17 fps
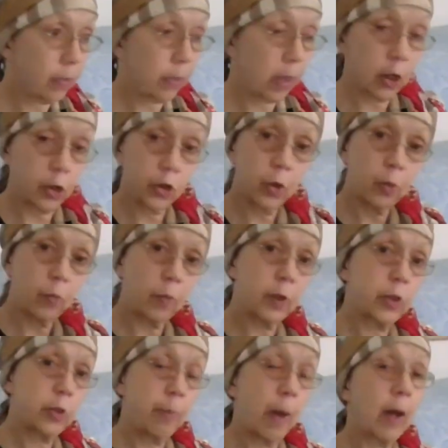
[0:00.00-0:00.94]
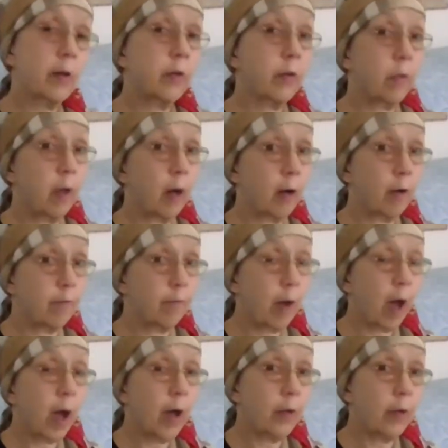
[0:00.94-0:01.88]
they should respect their
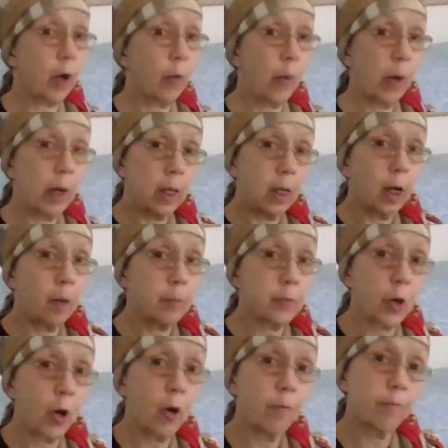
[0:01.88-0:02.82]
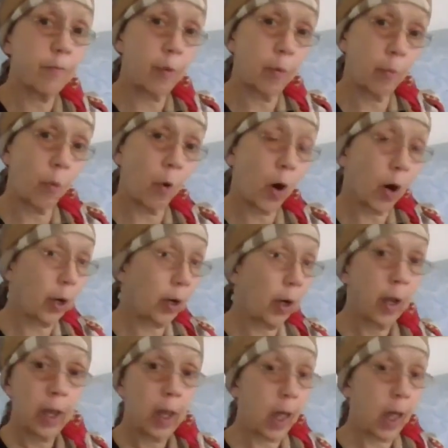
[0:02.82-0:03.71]
father when he comes home from work